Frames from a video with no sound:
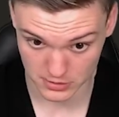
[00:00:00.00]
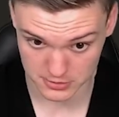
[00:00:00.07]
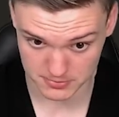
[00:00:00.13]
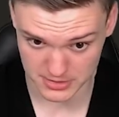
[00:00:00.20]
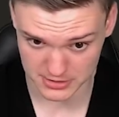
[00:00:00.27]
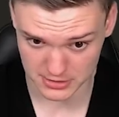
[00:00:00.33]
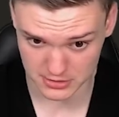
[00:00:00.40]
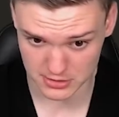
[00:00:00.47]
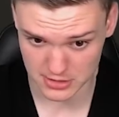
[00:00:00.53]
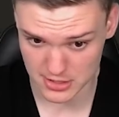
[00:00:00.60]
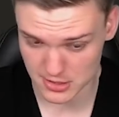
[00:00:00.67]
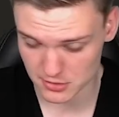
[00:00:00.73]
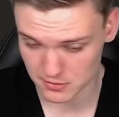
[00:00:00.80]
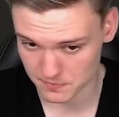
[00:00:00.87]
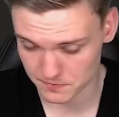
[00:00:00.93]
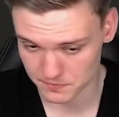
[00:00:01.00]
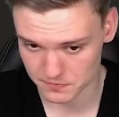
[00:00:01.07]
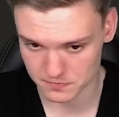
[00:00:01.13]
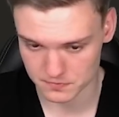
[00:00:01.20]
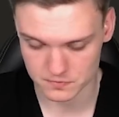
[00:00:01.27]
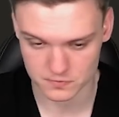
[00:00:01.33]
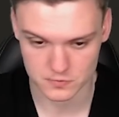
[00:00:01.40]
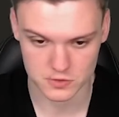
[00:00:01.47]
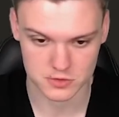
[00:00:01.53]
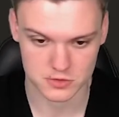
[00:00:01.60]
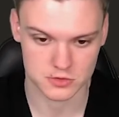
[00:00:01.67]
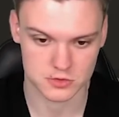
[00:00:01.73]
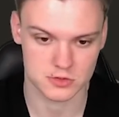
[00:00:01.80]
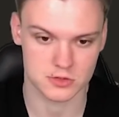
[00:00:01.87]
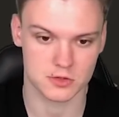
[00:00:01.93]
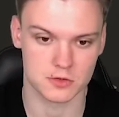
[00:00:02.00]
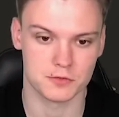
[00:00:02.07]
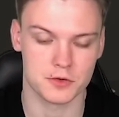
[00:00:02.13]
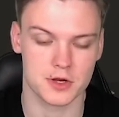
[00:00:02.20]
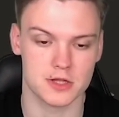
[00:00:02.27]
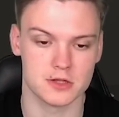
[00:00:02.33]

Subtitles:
expecting trade, just go for